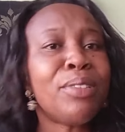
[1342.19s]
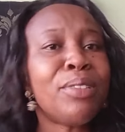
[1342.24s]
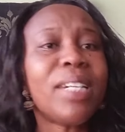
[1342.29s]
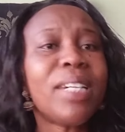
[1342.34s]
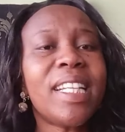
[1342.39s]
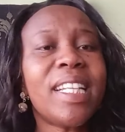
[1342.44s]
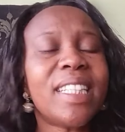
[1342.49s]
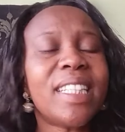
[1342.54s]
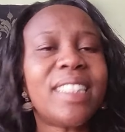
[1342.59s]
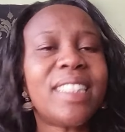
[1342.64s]
you
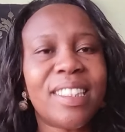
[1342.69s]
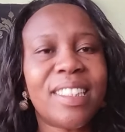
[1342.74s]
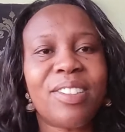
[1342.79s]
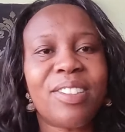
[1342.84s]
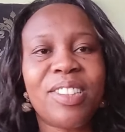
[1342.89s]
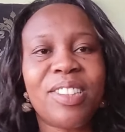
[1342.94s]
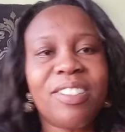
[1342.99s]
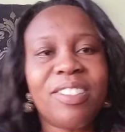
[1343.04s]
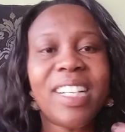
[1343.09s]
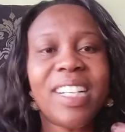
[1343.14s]
get the
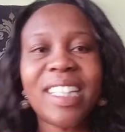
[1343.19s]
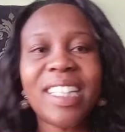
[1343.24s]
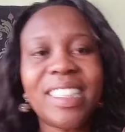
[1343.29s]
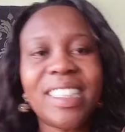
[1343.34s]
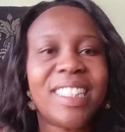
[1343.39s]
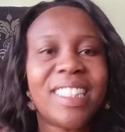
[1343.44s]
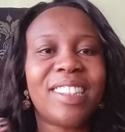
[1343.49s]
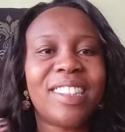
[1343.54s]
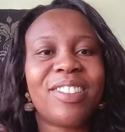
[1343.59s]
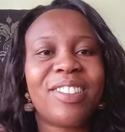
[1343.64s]
tingle? Do you get the
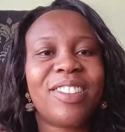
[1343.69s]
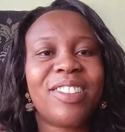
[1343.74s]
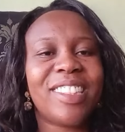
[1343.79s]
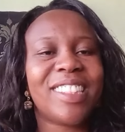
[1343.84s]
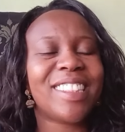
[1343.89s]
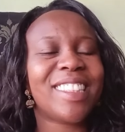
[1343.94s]
tingle?